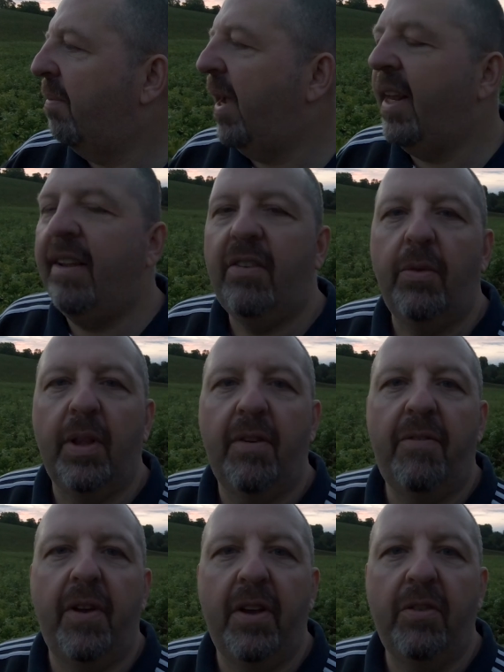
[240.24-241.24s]
make this one the
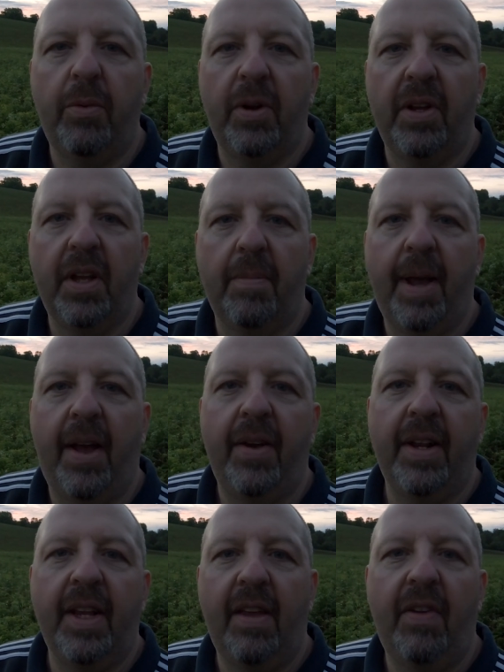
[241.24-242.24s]
first one and come out
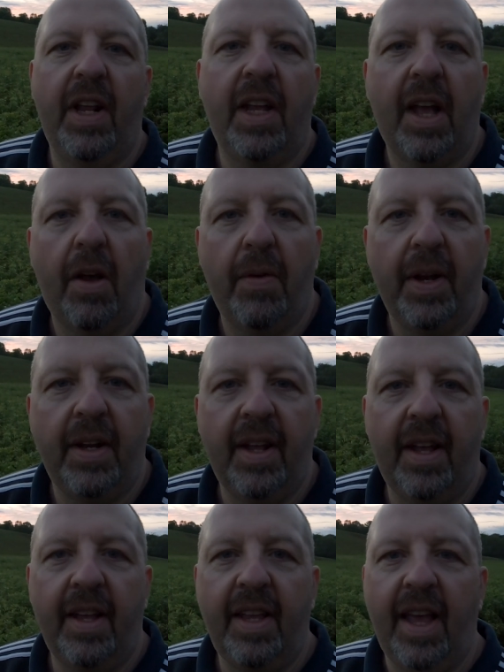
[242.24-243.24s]
and give it a go. And
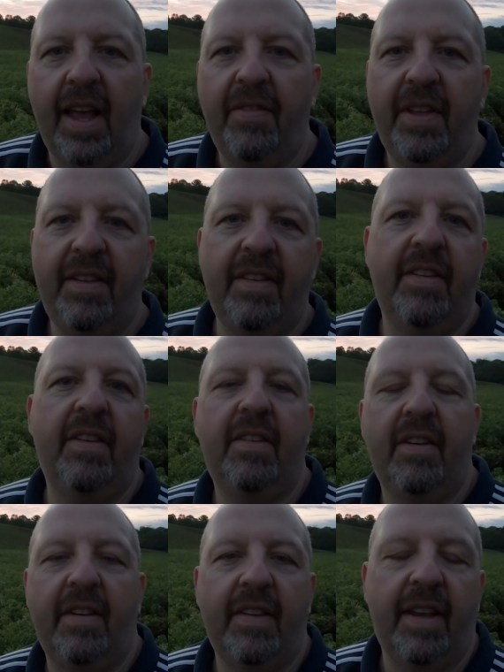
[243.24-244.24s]
yeah, if this is a
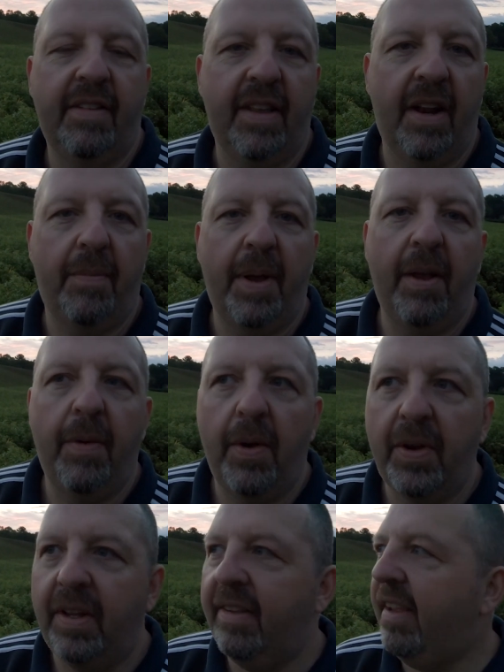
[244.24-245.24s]
success, then I may
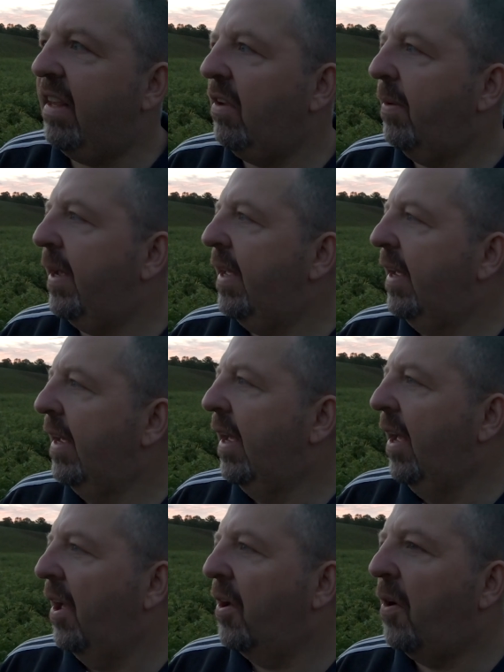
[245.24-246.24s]
well continue it.
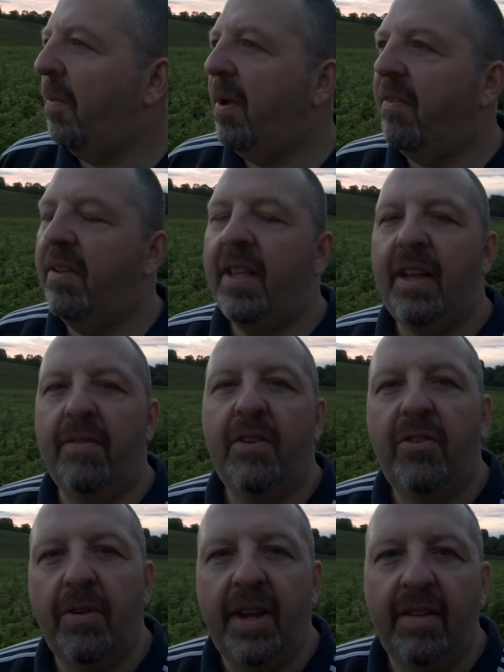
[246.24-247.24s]
I've got a bit of a thing for
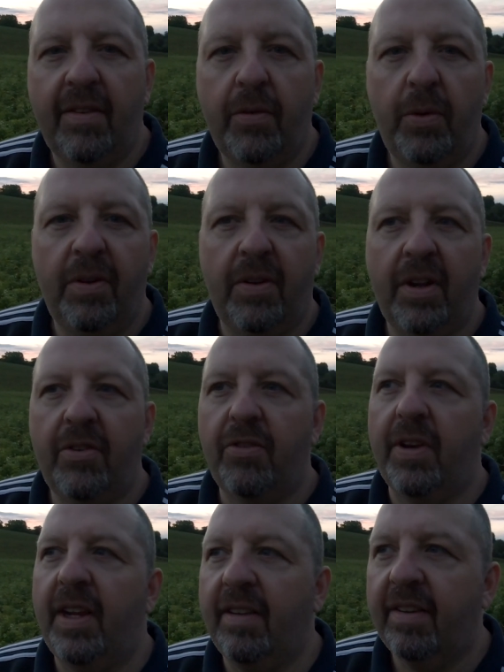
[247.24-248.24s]
trees. I've always liked
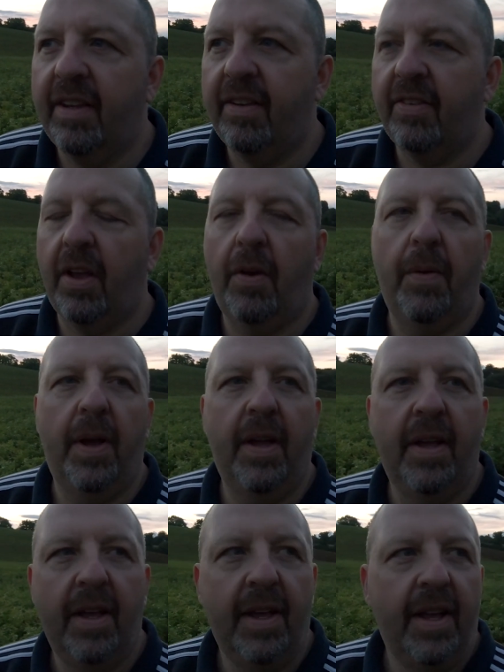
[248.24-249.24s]
trees, so
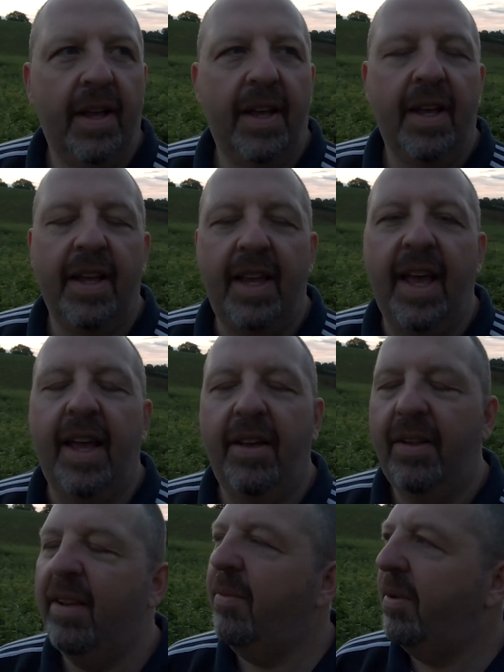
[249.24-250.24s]
yeah,
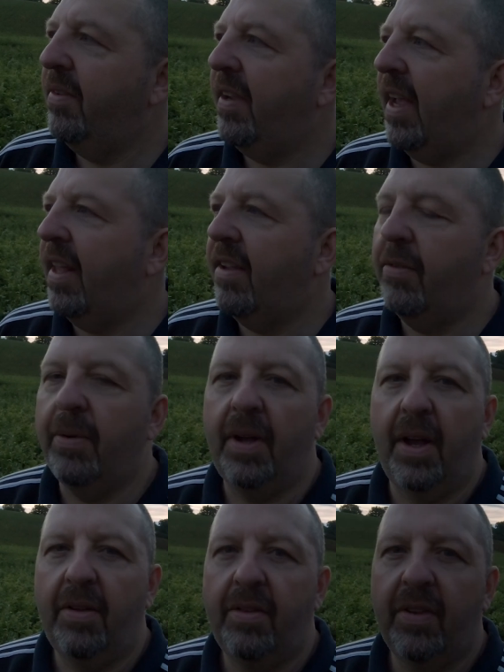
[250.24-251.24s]
and we'll see how this one
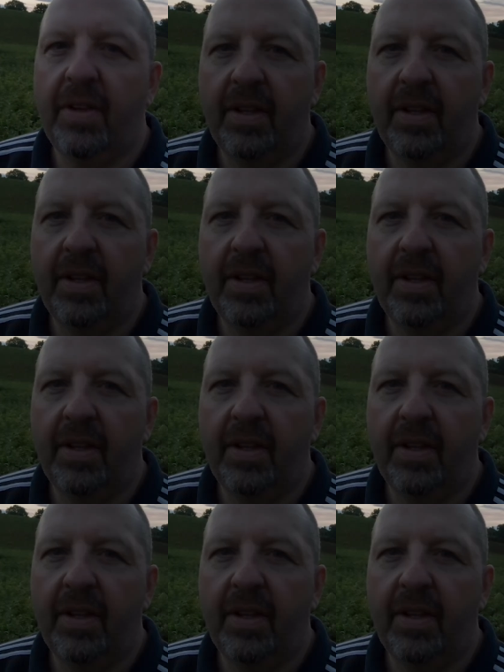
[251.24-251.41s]
goes.